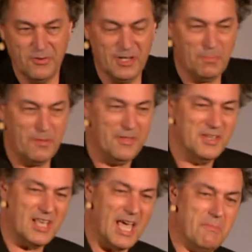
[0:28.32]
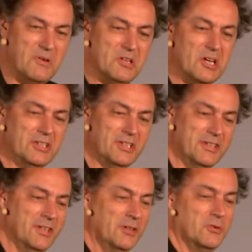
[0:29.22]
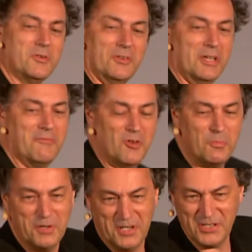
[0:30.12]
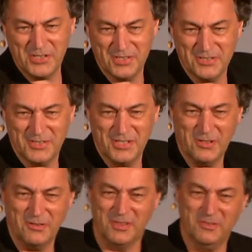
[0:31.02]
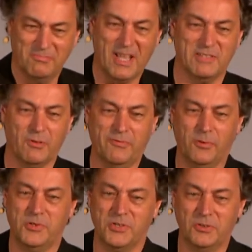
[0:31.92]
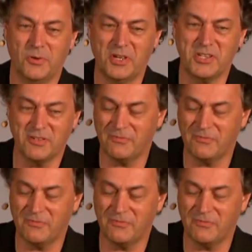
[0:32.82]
a couple of things. I am not going to give you predictions. You know, that's what fortune cookies are